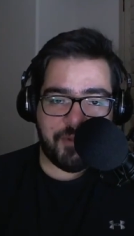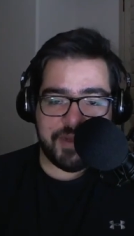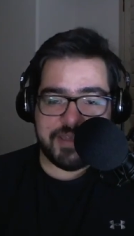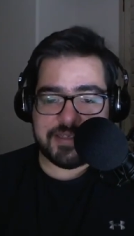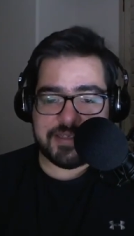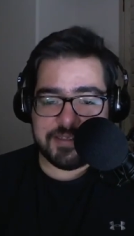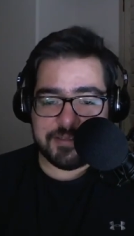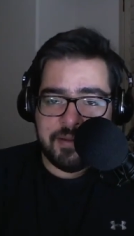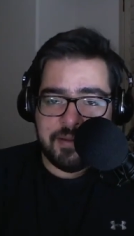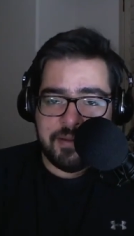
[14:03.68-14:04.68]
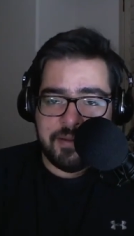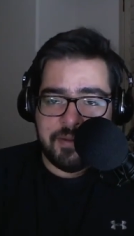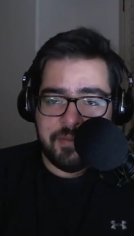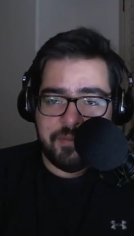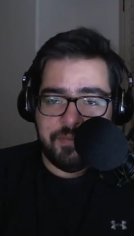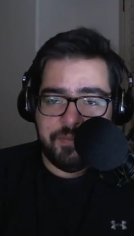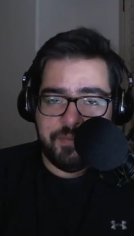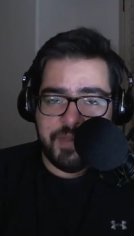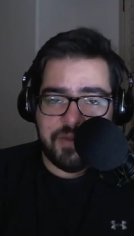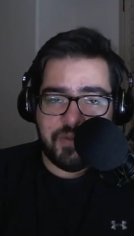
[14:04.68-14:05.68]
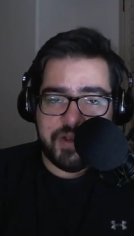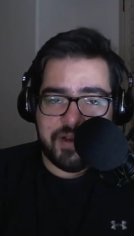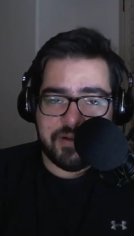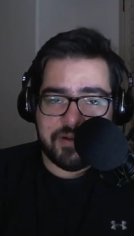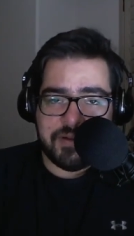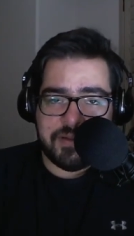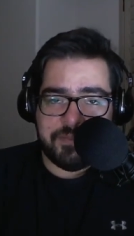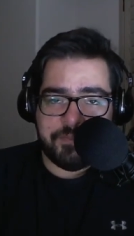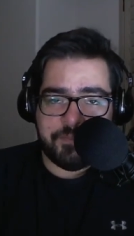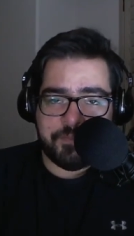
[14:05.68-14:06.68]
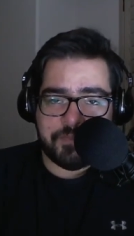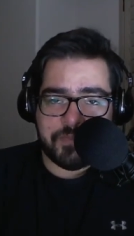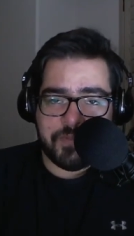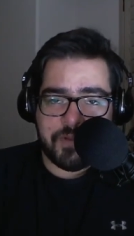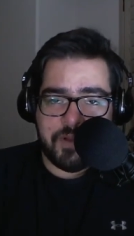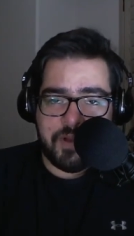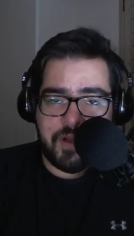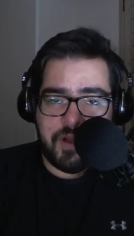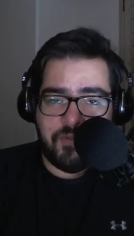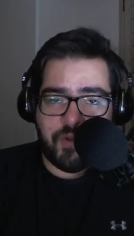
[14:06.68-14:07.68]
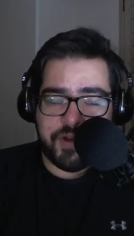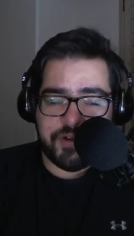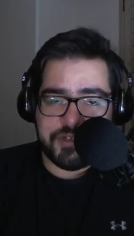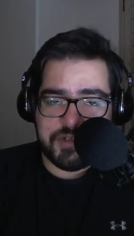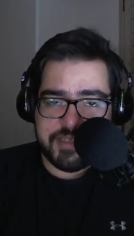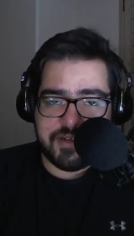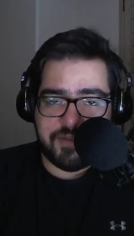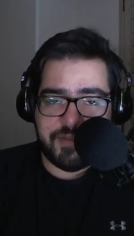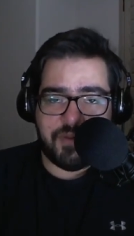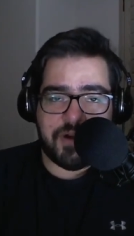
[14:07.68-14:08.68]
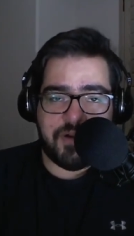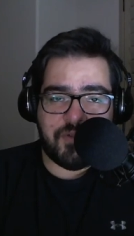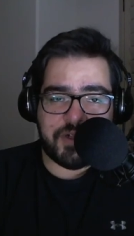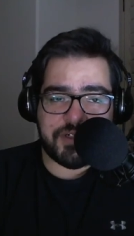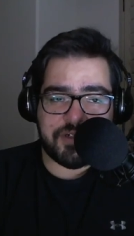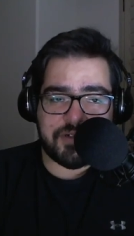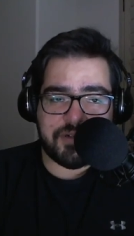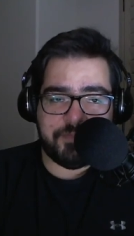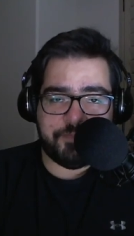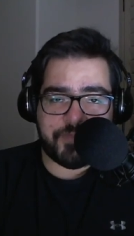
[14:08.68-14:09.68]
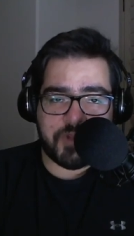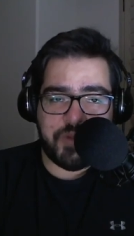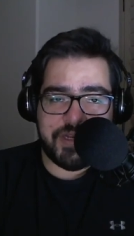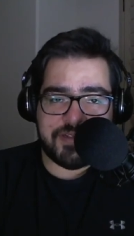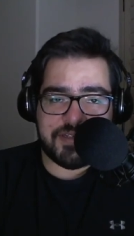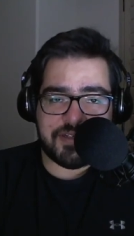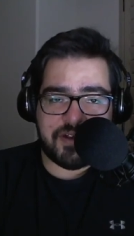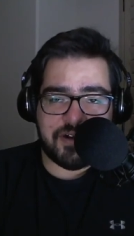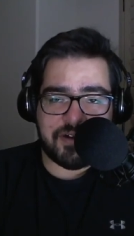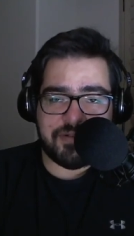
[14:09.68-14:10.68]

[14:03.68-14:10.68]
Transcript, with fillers: is this. Be aware of what your strengths are. Be aware of what your weaknesses are.